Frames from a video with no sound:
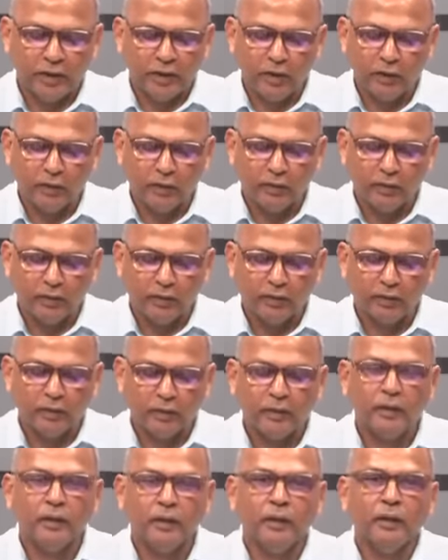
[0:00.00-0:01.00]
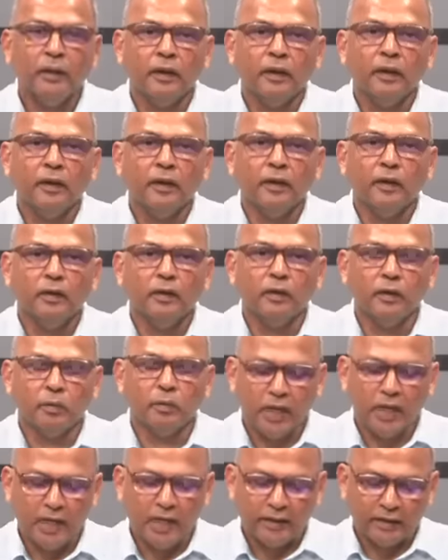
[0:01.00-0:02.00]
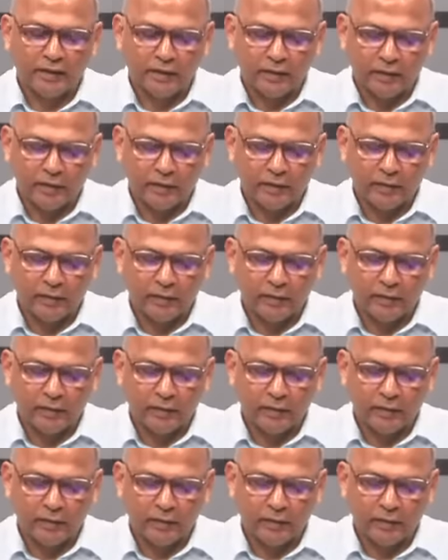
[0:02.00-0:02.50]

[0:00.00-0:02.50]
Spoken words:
Young on her passing.